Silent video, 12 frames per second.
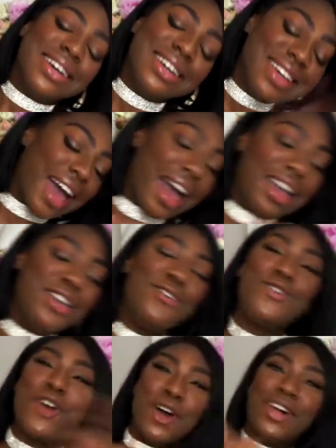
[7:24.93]
Yeah,
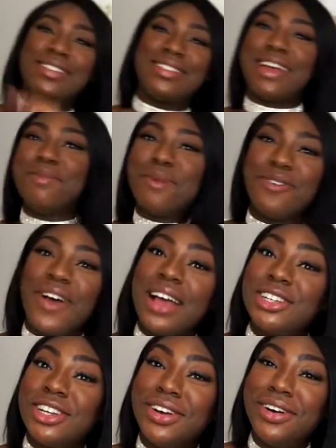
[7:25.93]
you've got to stay
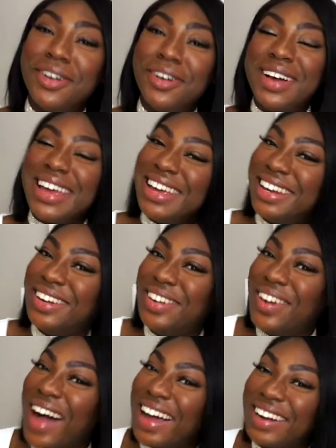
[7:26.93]
professional
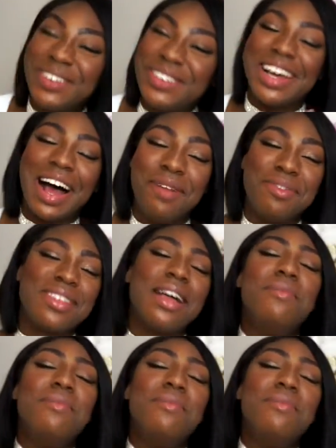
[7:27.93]
at all times.